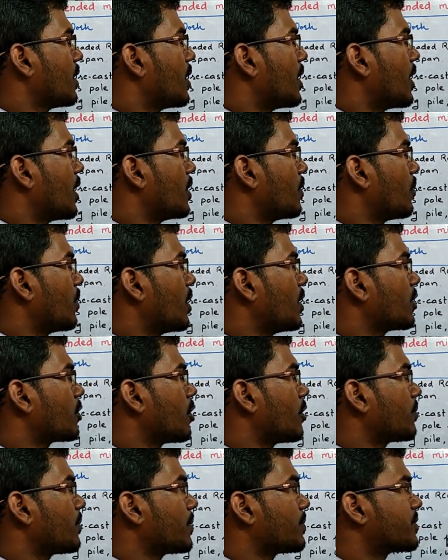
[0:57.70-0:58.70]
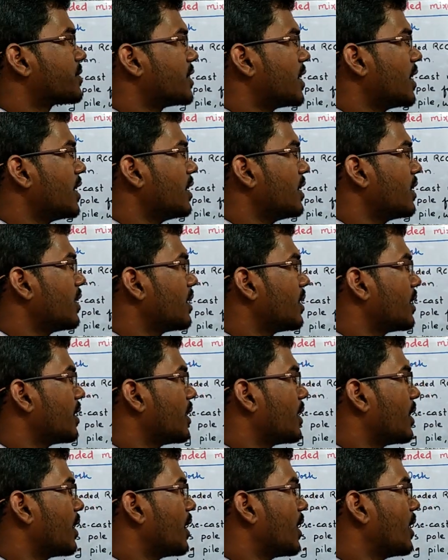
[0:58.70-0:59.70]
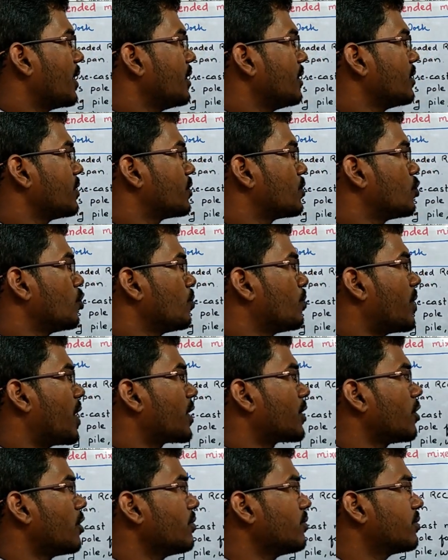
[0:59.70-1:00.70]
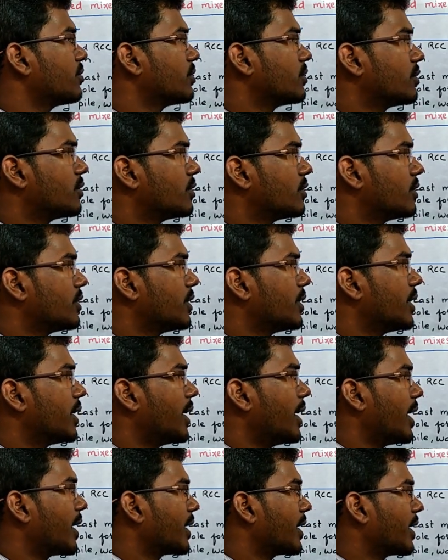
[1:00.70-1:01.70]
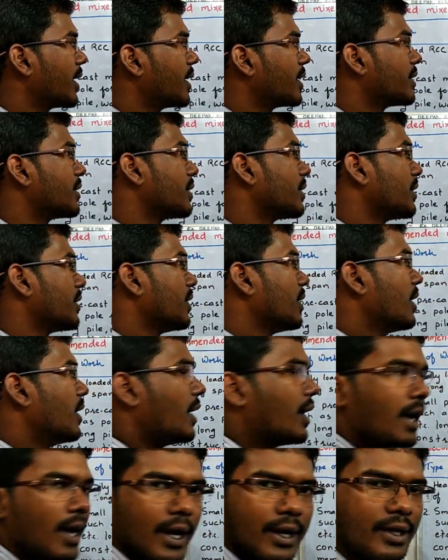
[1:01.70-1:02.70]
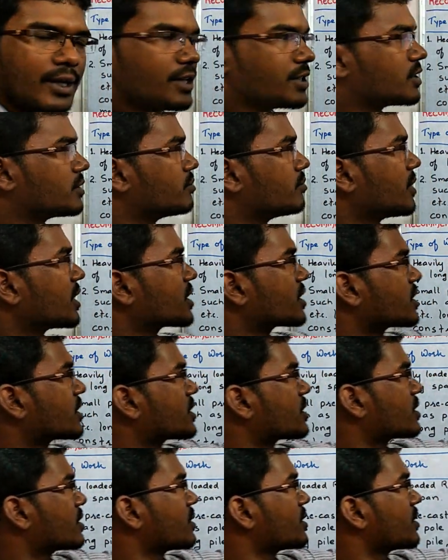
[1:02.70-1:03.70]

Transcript: and one top of sand and two part of aggregate, and its max,